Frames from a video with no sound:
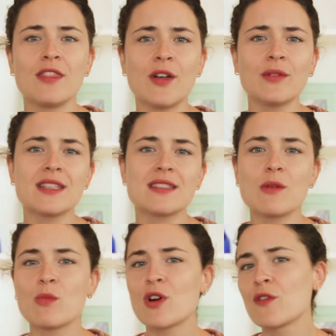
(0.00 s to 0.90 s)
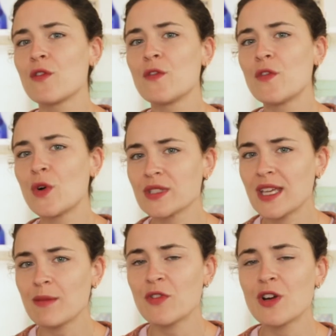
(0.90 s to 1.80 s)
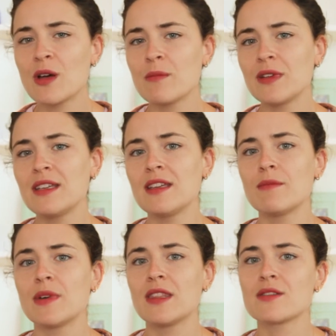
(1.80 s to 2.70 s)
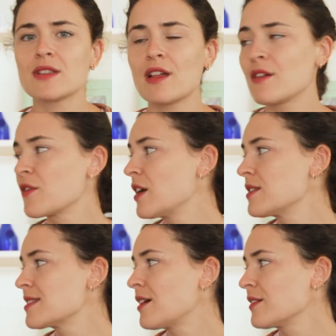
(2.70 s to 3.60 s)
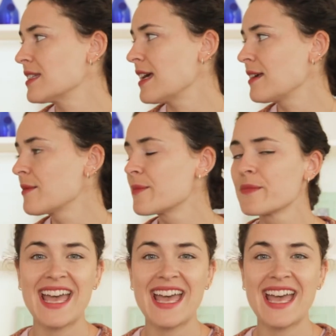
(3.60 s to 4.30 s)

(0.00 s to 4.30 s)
don't necessarily work full-time for a company, but there's a lot of consulting.